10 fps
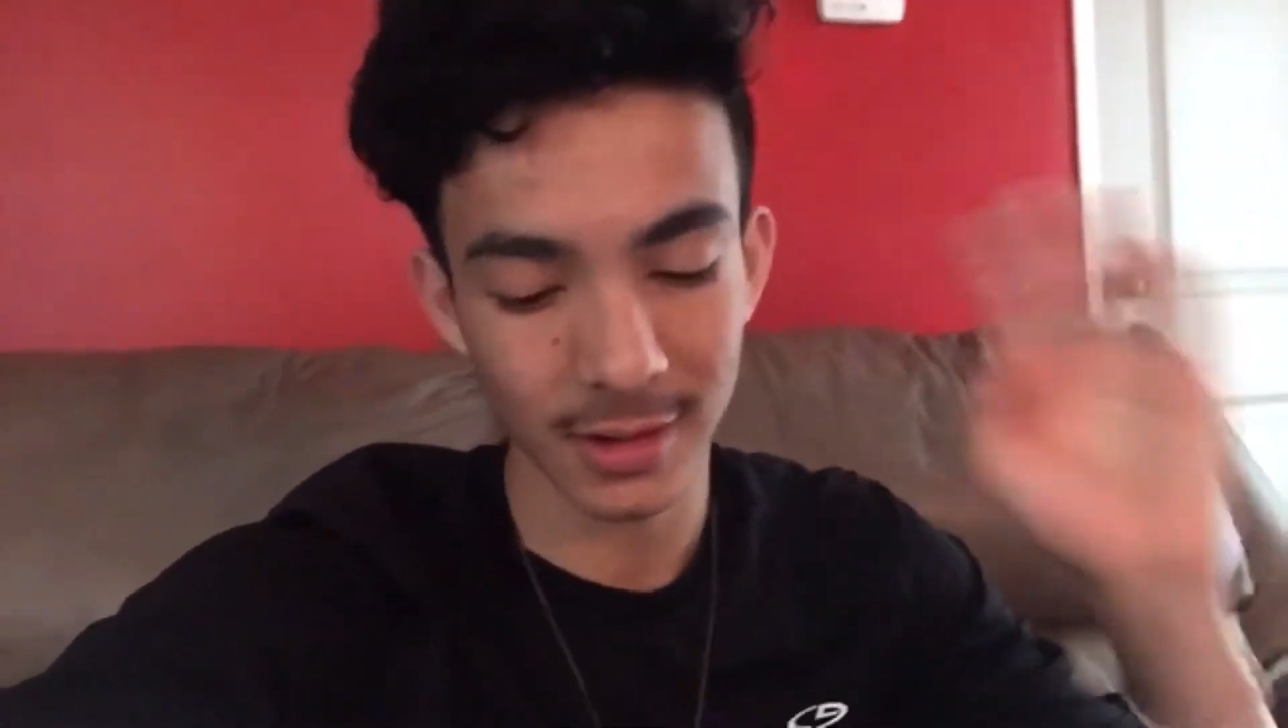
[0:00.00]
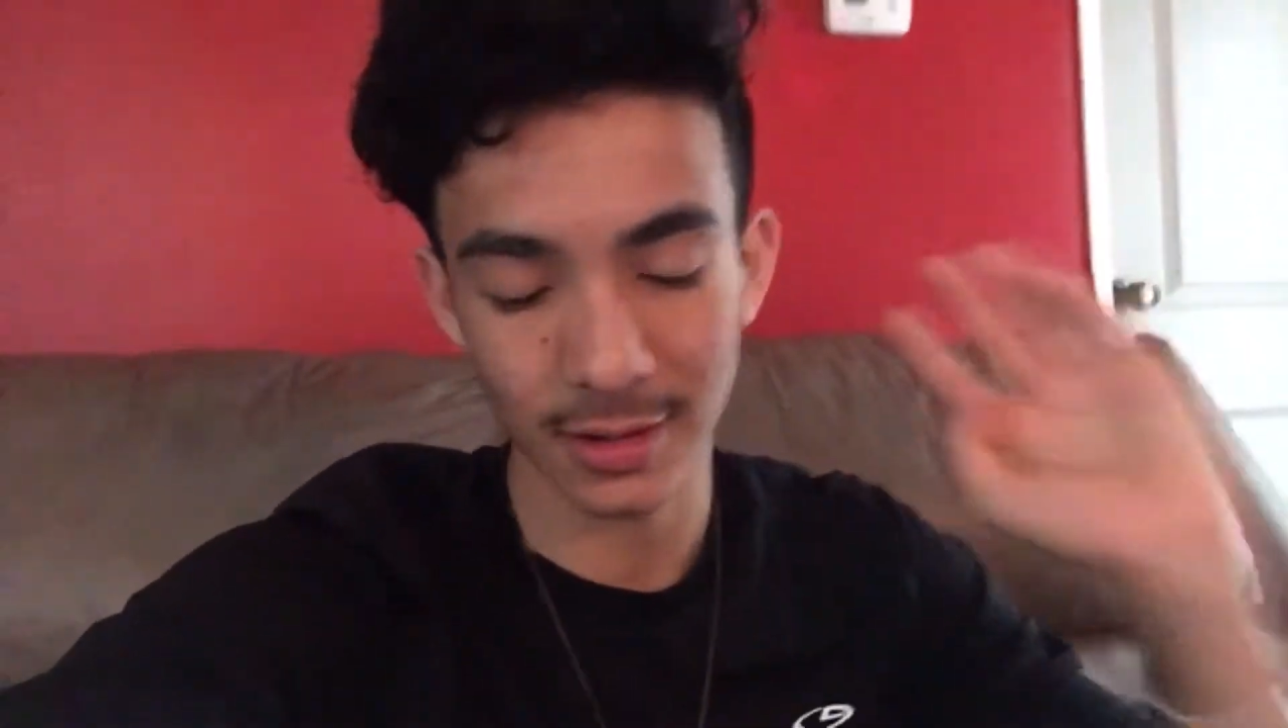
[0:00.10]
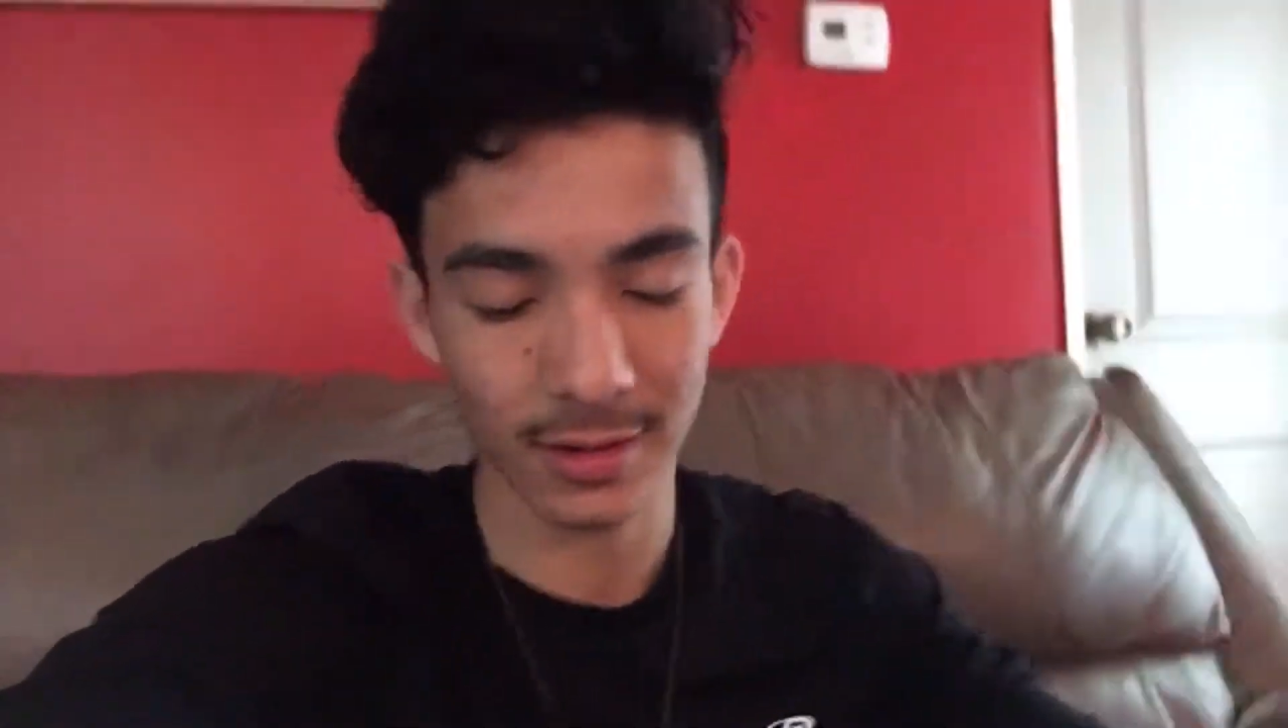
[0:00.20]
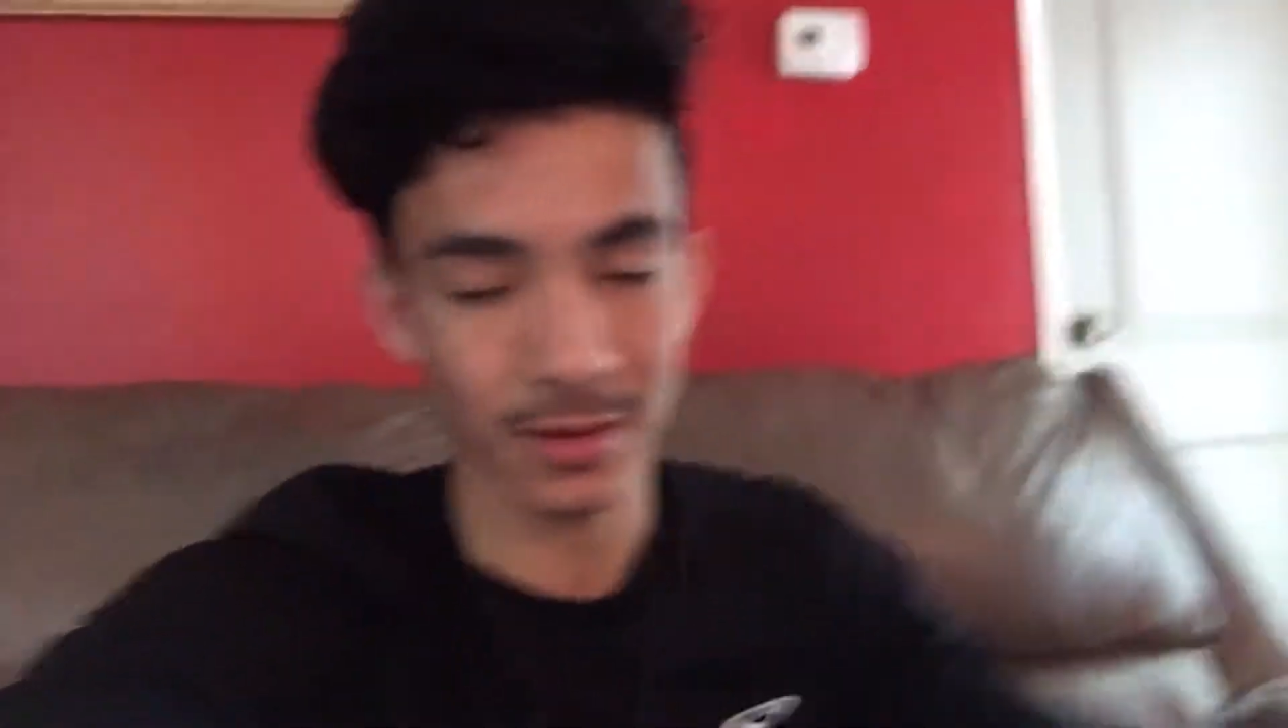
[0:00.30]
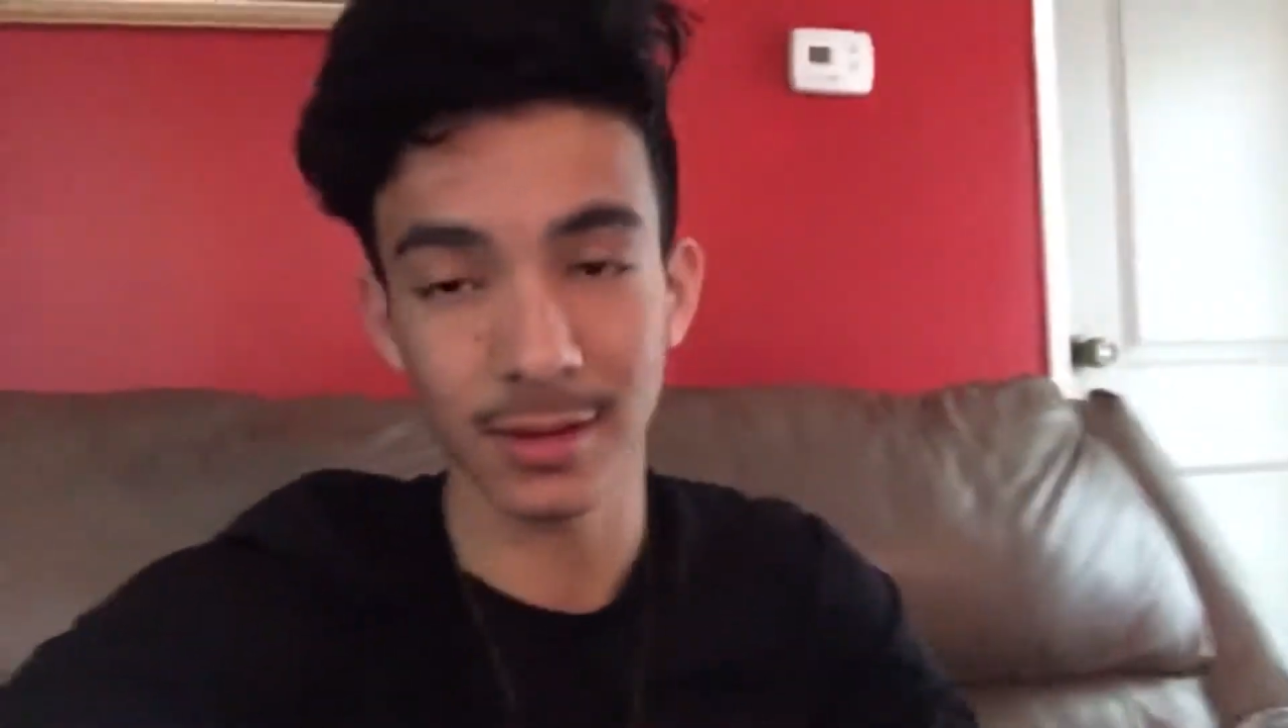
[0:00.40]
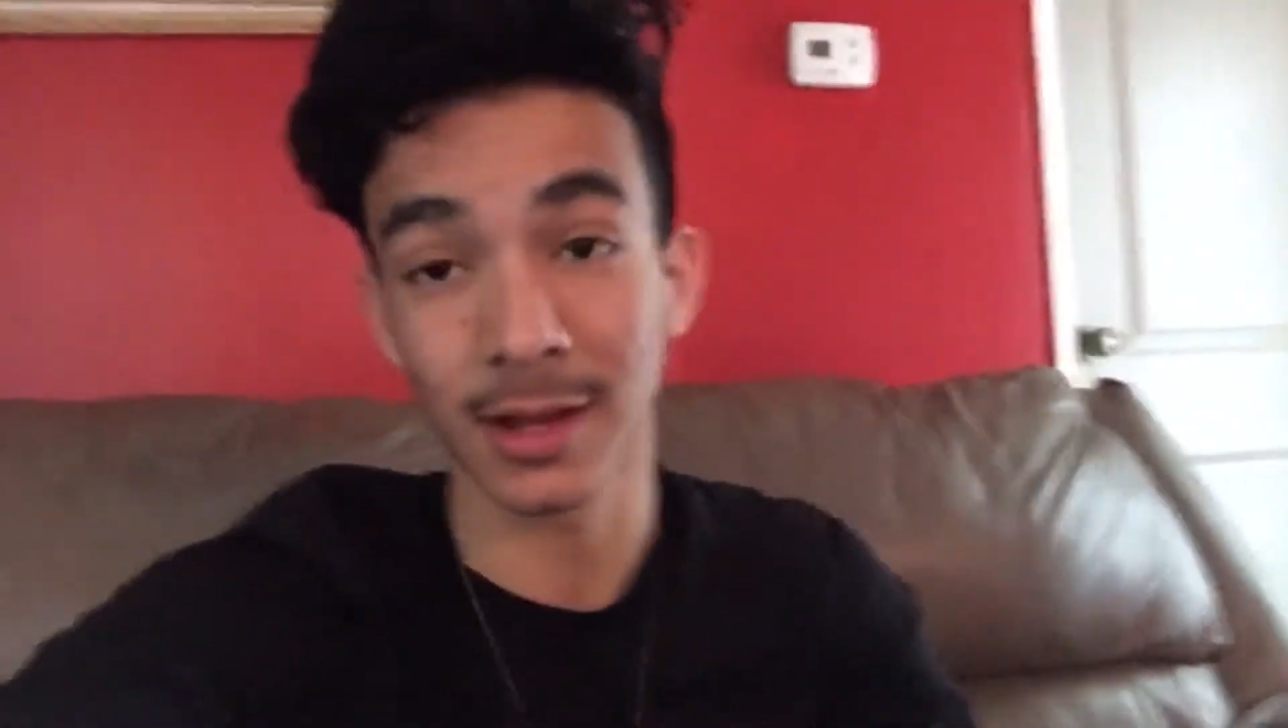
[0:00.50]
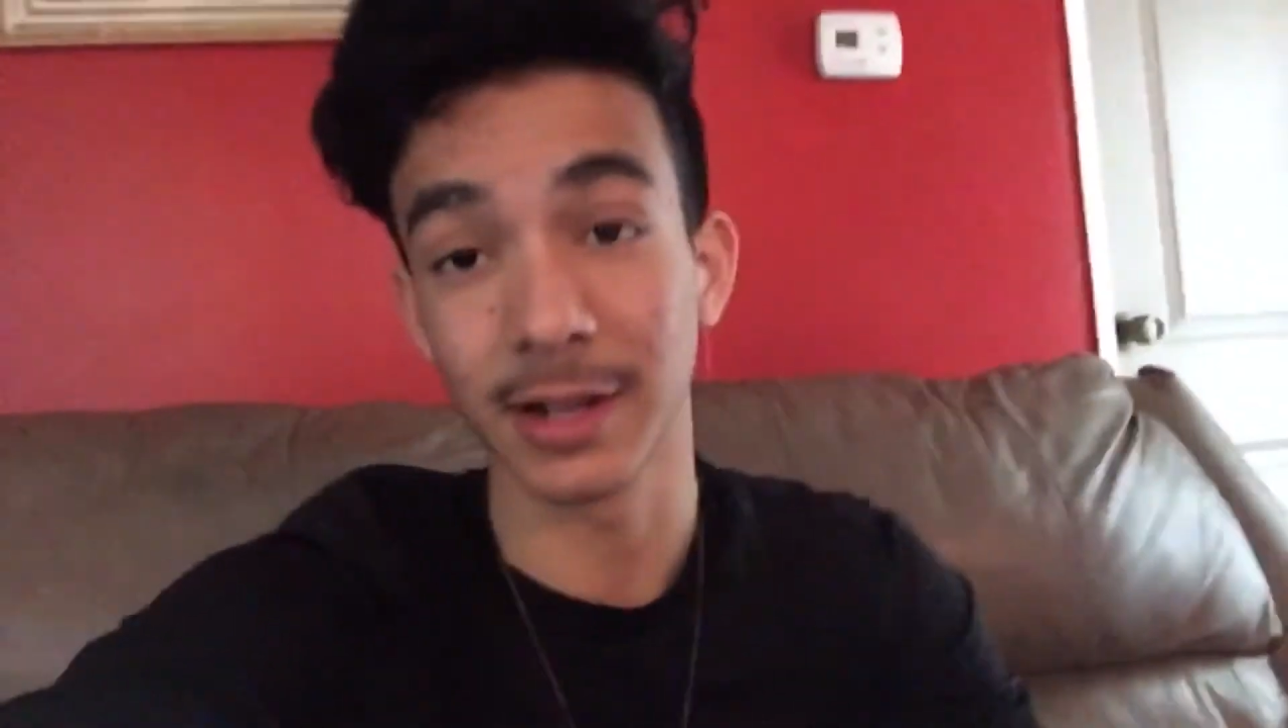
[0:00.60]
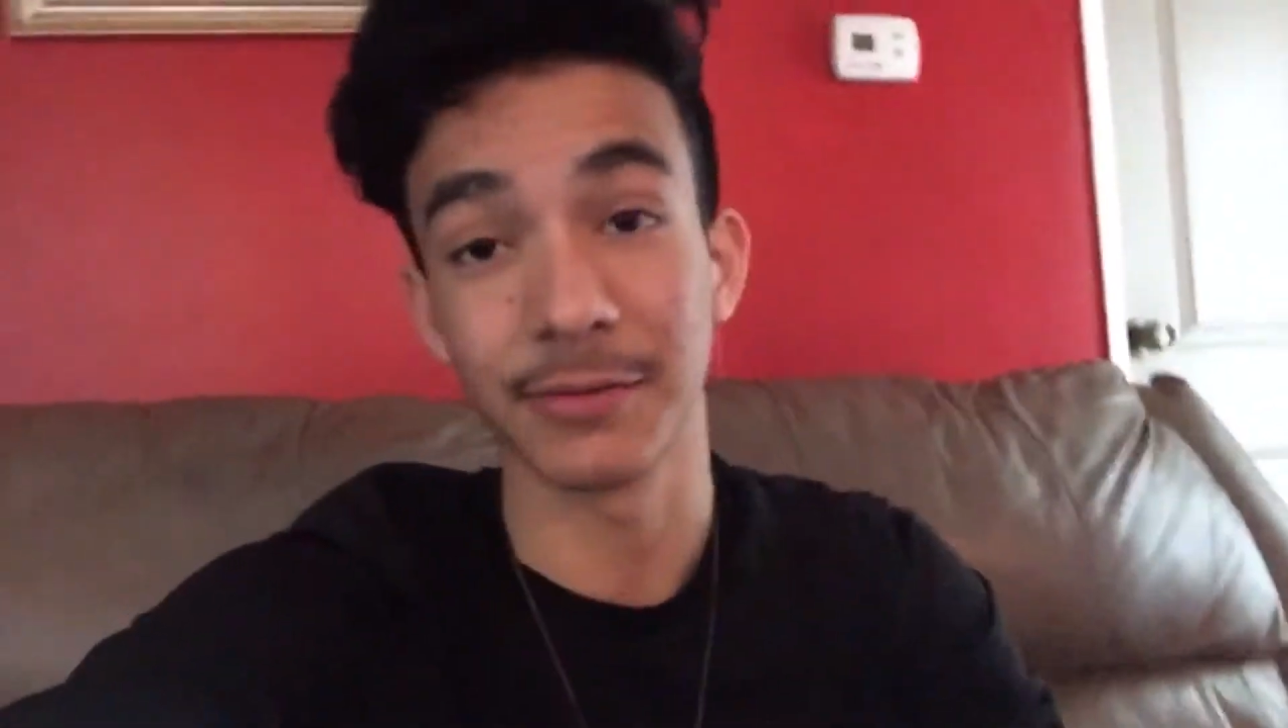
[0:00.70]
that's not